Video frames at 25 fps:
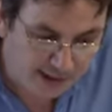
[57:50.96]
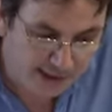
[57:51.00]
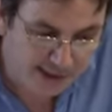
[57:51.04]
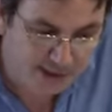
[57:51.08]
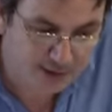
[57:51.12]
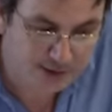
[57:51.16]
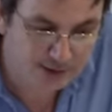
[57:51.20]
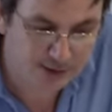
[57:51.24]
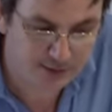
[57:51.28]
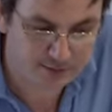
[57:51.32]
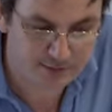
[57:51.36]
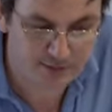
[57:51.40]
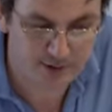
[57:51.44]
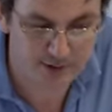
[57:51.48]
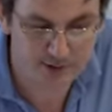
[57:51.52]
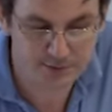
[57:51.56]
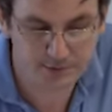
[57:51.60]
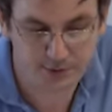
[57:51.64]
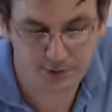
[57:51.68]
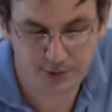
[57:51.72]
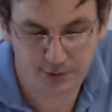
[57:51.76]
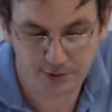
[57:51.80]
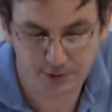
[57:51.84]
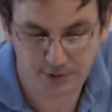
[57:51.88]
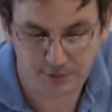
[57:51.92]
intervals
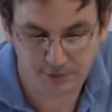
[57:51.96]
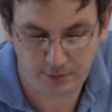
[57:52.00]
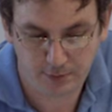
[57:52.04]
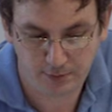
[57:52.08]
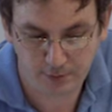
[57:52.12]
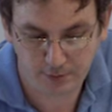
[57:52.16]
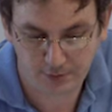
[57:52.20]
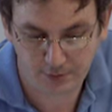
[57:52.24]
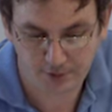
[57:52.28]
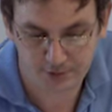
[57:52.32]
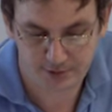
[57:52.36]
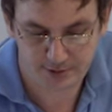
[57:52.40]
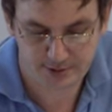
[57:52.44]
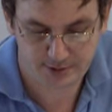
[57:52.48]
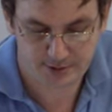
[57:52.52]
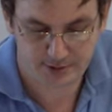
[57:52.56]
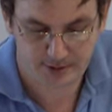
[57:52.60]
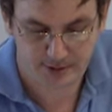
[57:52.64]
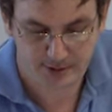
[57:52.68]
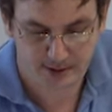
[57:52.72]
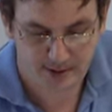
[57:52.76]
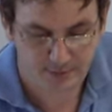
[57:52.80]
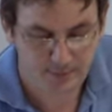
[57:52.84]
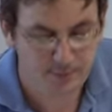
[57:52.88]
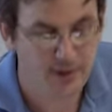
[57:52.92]
for your defocus,
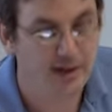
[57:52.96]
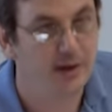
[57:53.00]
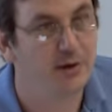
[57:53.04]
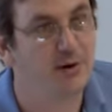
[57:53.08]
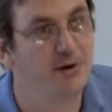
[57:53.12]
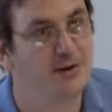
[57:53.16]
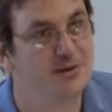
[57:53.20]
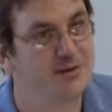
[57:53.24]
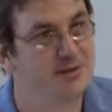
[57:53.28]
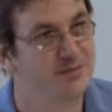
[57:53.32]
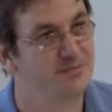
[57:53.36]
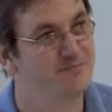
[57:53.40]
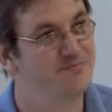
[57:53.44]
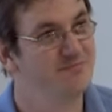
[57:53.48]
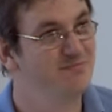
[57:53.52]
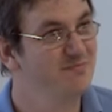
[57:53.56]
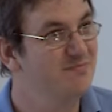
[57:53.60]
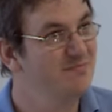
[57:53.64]
because